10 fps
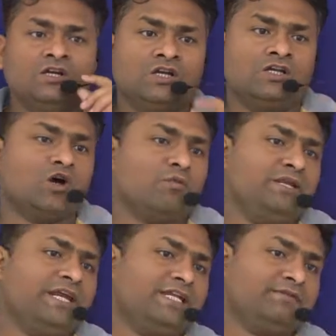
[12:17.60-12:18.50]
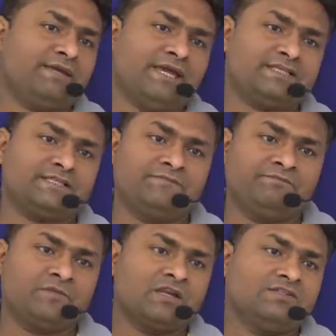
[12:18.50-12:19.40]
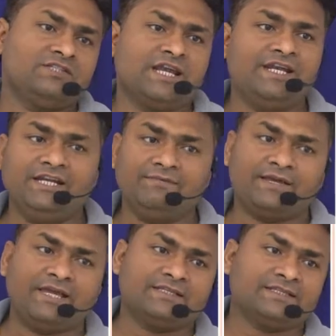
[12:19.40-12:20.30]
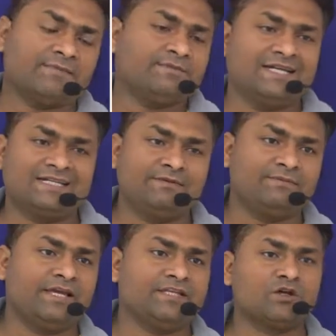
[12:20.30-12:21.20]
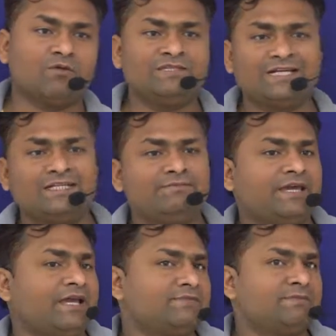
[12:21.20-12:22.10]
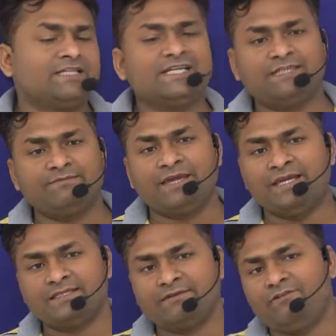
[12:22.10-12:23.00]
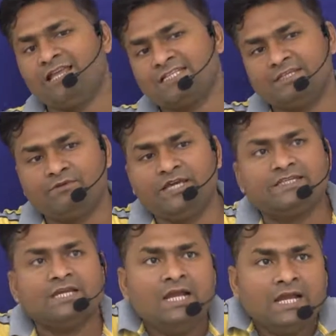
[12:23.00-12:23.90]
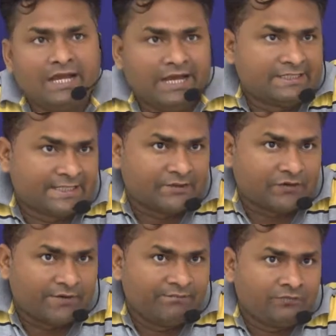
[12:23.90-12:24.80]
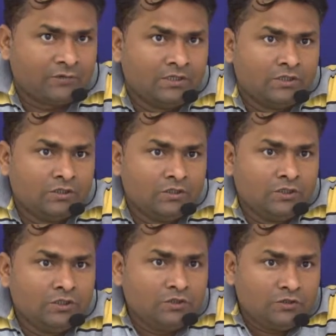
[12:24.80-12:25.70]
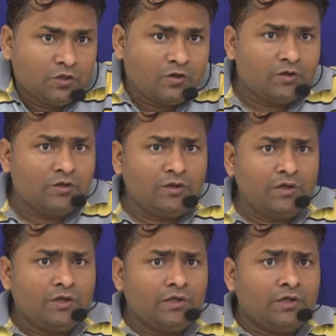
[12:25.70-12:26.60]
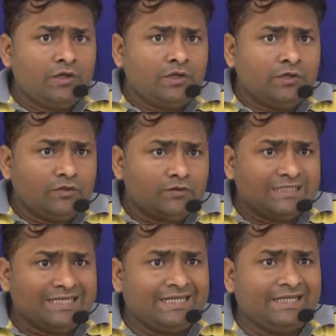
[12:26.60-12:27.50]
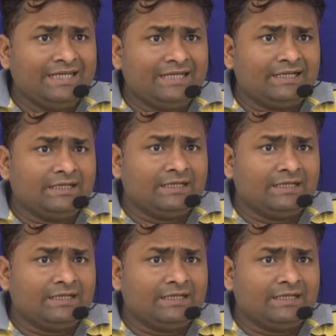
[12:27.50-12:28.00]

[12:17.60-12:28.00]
nominative case, genitive case, subjective case, objective case, possessive case, reflexive case, etc. So, you see,